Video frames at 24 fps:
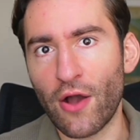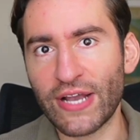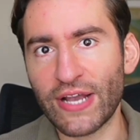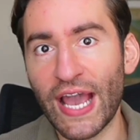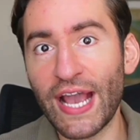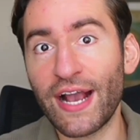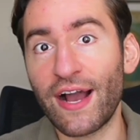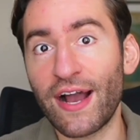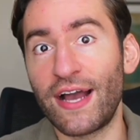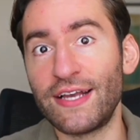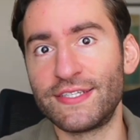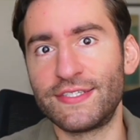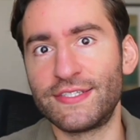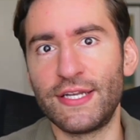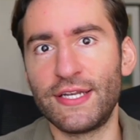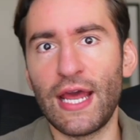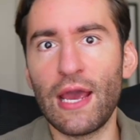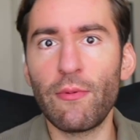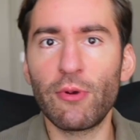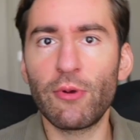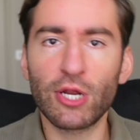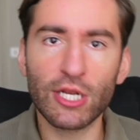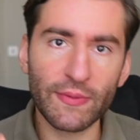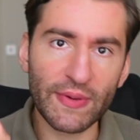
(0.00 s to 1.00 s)
Okay guys,
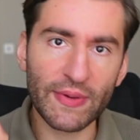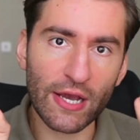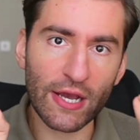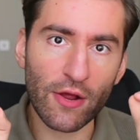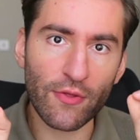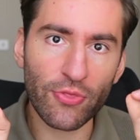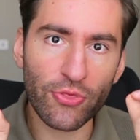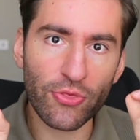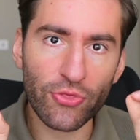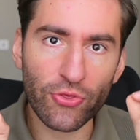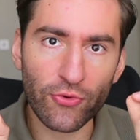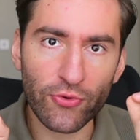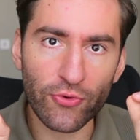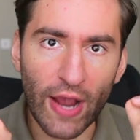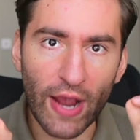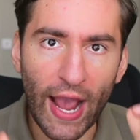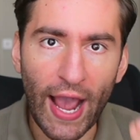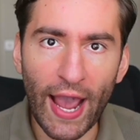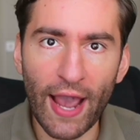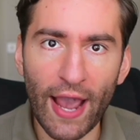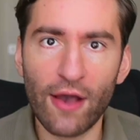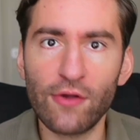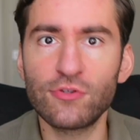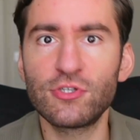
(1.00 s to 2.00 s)
today we're going to be going through
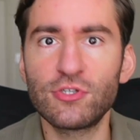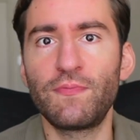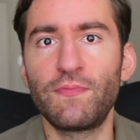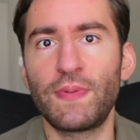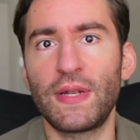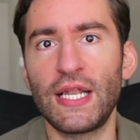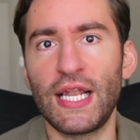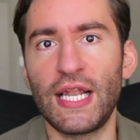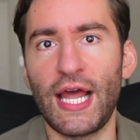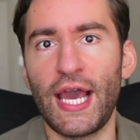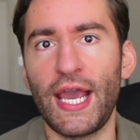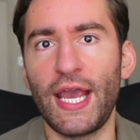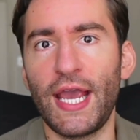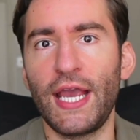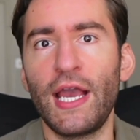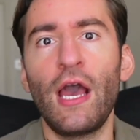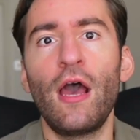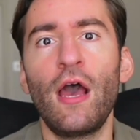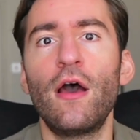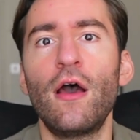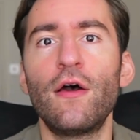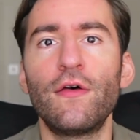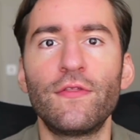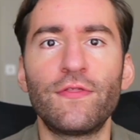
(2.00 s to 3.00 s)
how to play
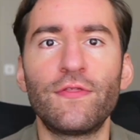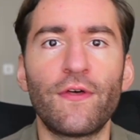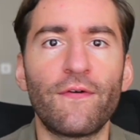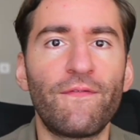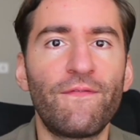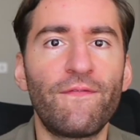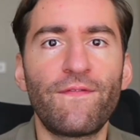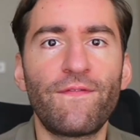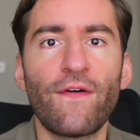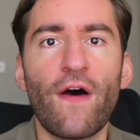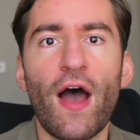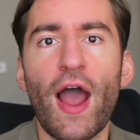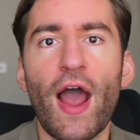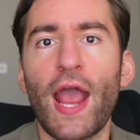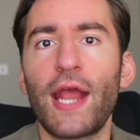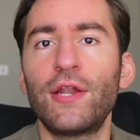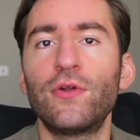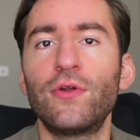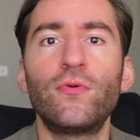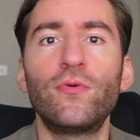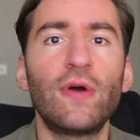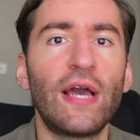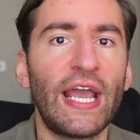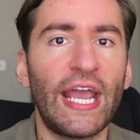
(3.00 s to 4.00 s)
the
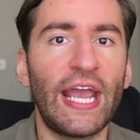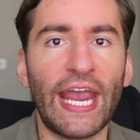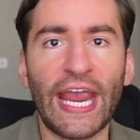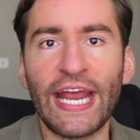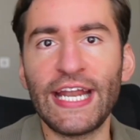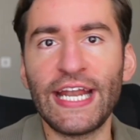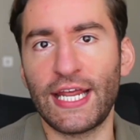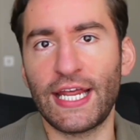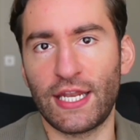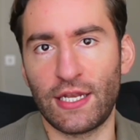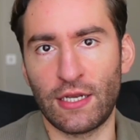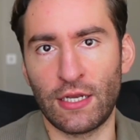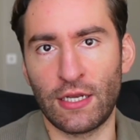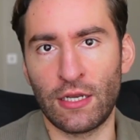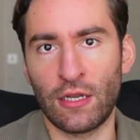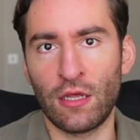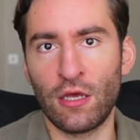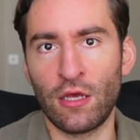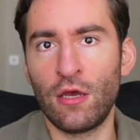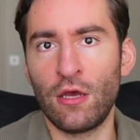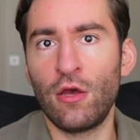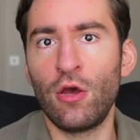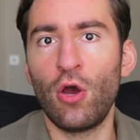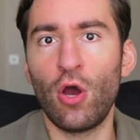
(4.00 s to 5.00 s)
final inning
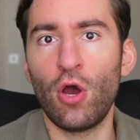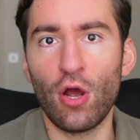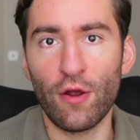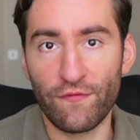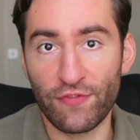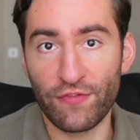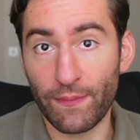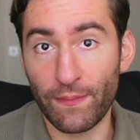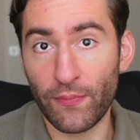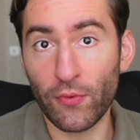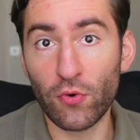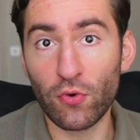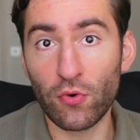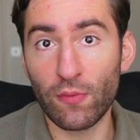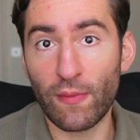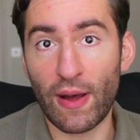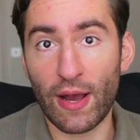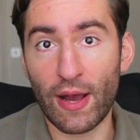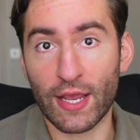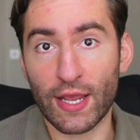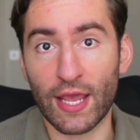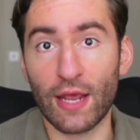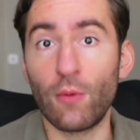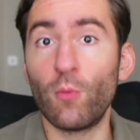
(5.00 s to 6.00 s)
of the bull
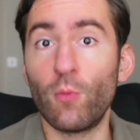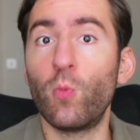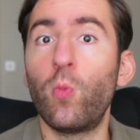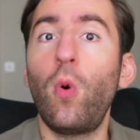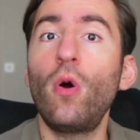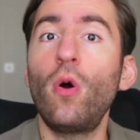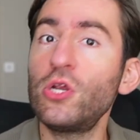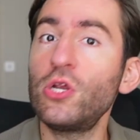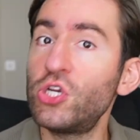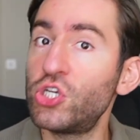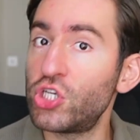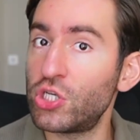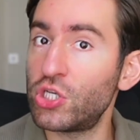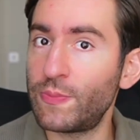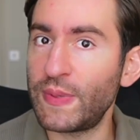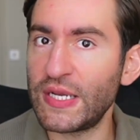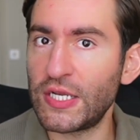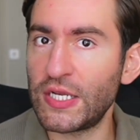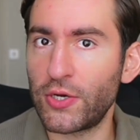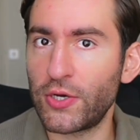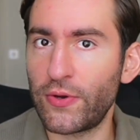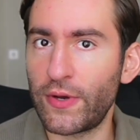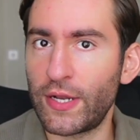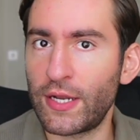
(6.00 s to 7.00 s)
market, what you should be
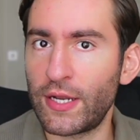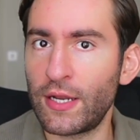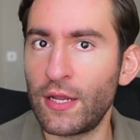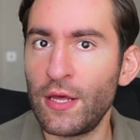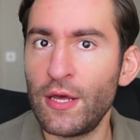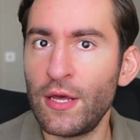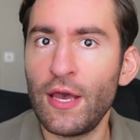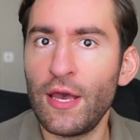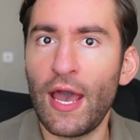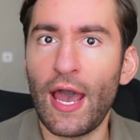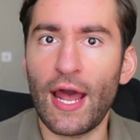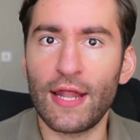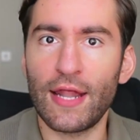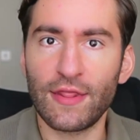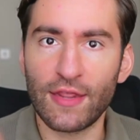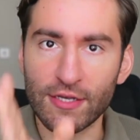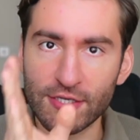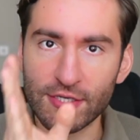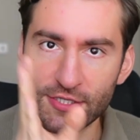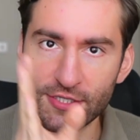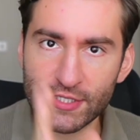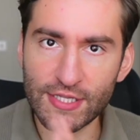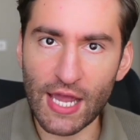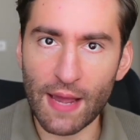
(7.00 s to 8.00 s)
doing, and the
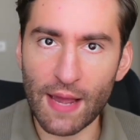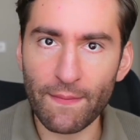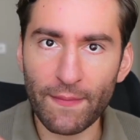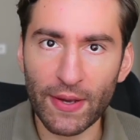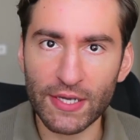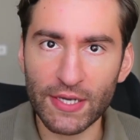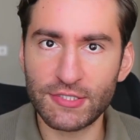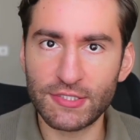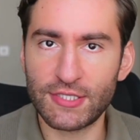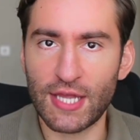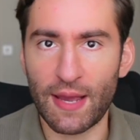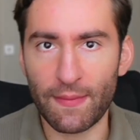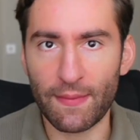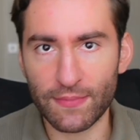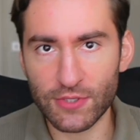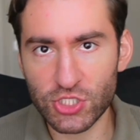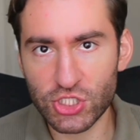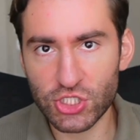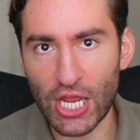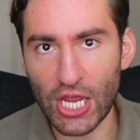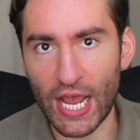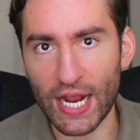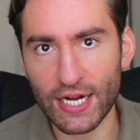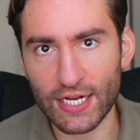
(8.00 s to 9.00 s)
step-by-step
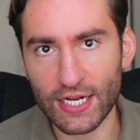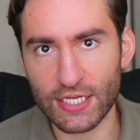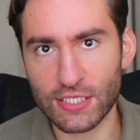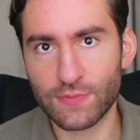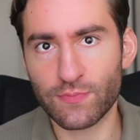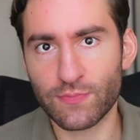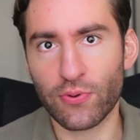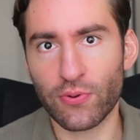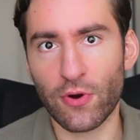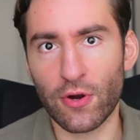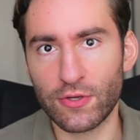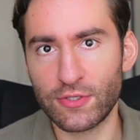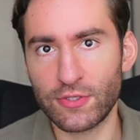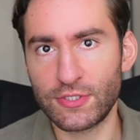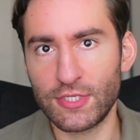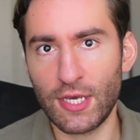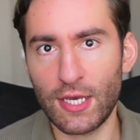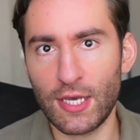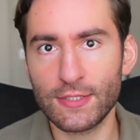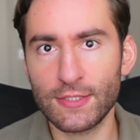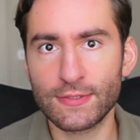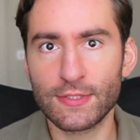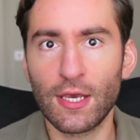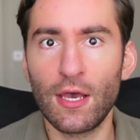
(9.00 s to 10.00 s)
checklist
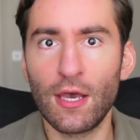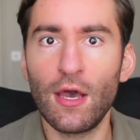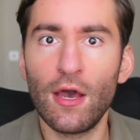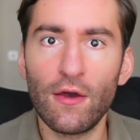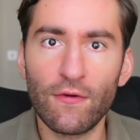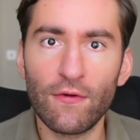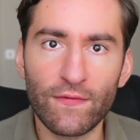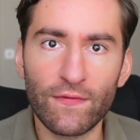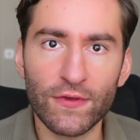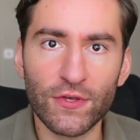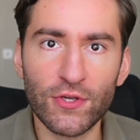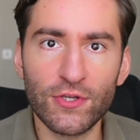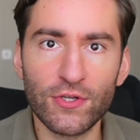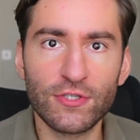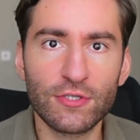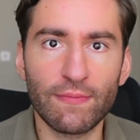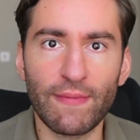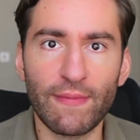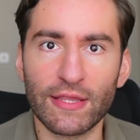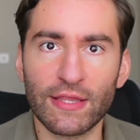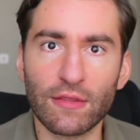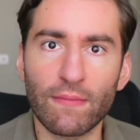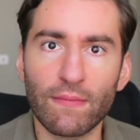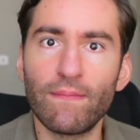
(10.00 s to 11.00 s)
process for you to
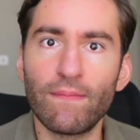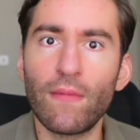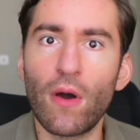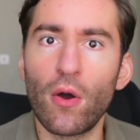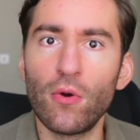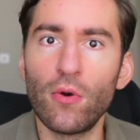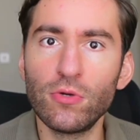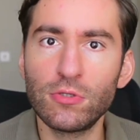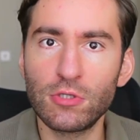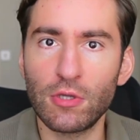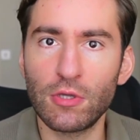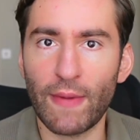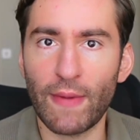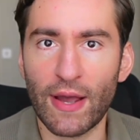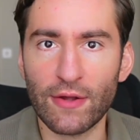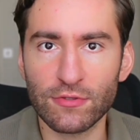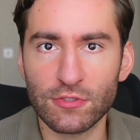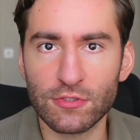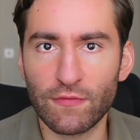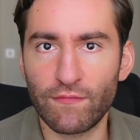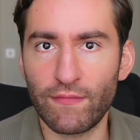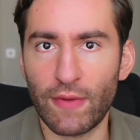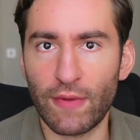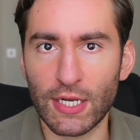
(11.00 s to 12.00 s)
make the most
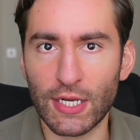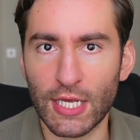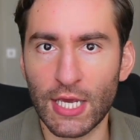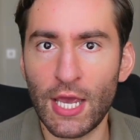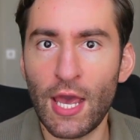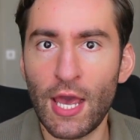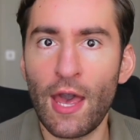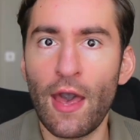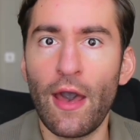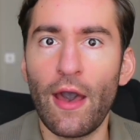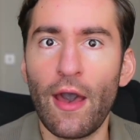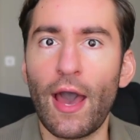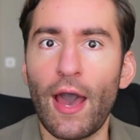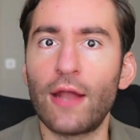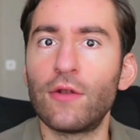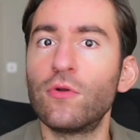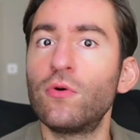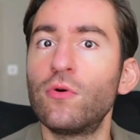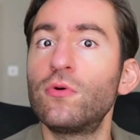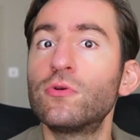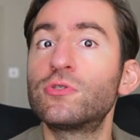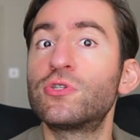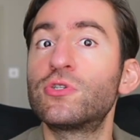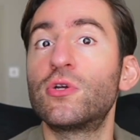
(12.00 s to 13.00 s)
amount of money and
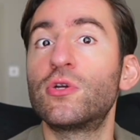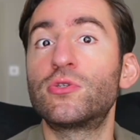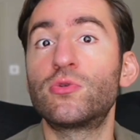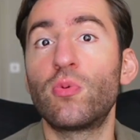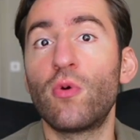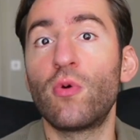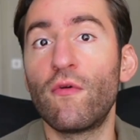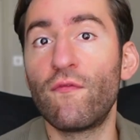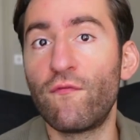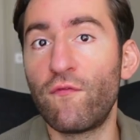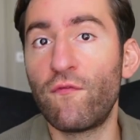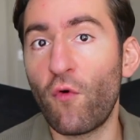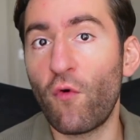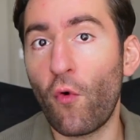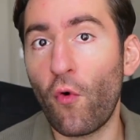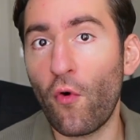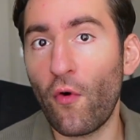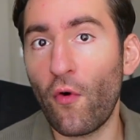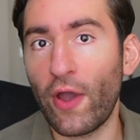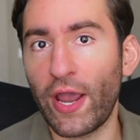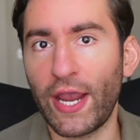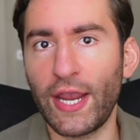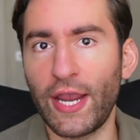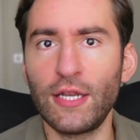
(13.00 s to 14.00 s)
also to
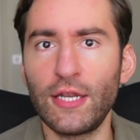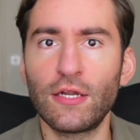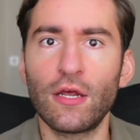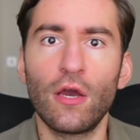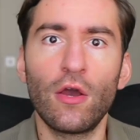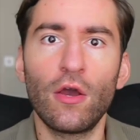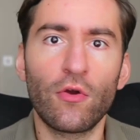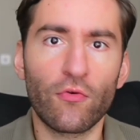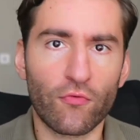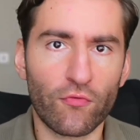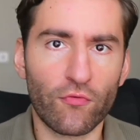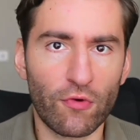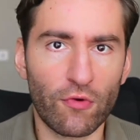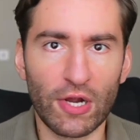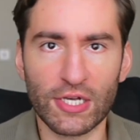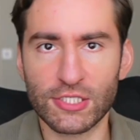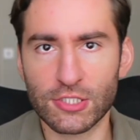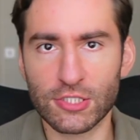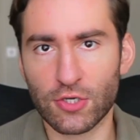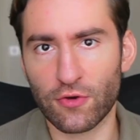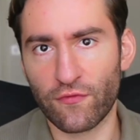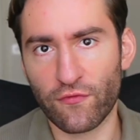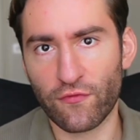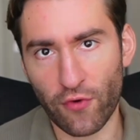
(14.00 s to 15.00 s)
avoid
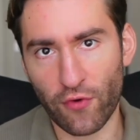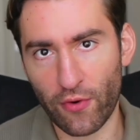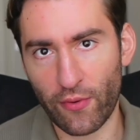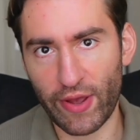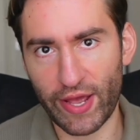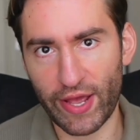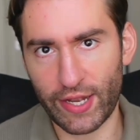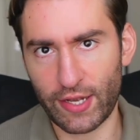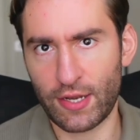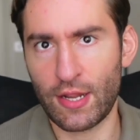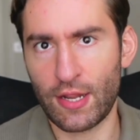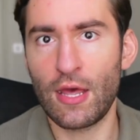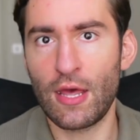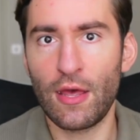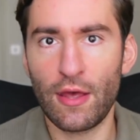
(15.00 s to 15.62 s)
risk of ruin